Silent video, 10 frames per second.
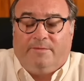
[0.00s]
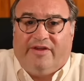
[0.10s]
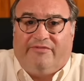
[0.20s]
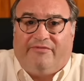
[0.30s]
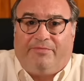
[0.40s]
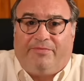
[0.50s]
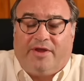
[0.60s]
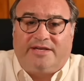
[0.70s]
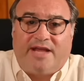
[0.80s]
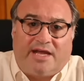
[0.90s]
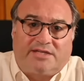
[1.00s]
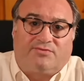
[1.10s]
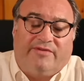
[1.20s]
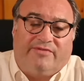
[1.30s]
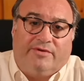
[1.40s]
If that tax
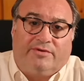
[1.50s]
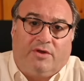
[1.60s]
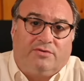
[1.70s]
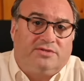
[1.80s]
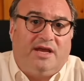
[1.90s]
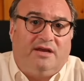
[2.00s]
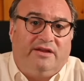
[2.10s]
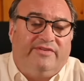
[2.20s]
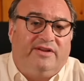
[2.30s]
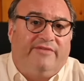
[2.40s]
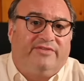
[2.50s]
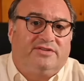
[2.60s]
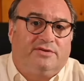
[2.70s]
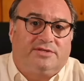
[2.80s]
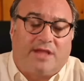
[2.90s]
revenue goes down even ever
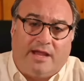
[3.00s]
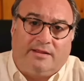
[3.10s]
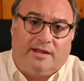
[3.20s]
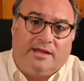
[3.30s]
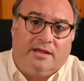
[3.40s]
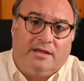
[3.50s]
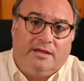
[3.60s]
so slightly,